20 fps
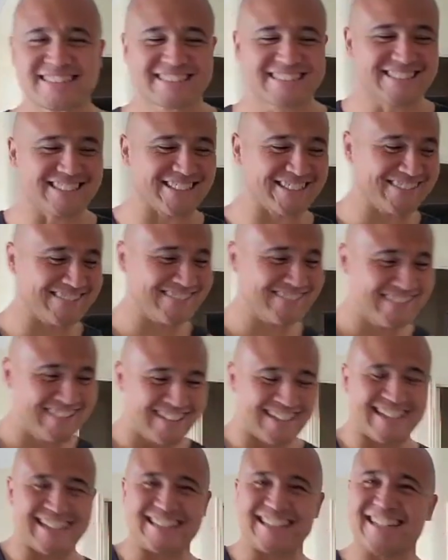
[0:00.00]
So,
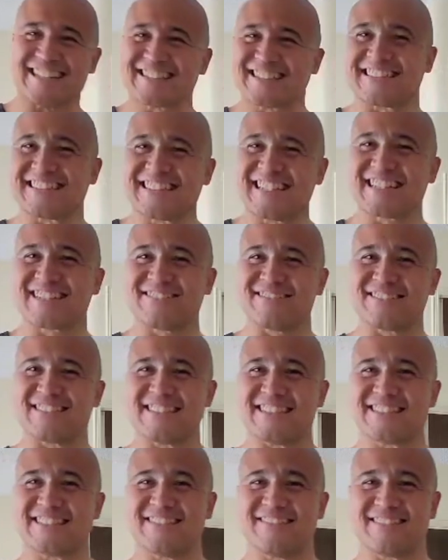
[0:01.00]
and that's exactly what
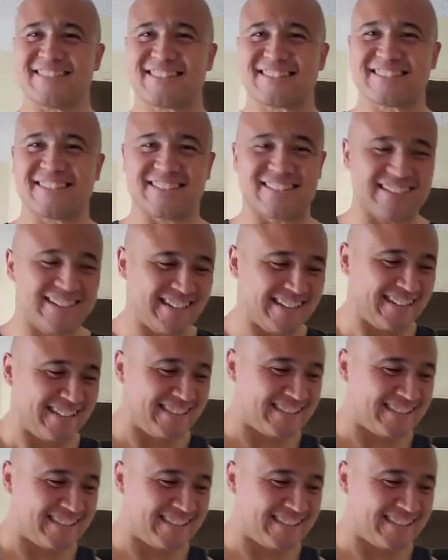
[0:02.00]
these donuts are.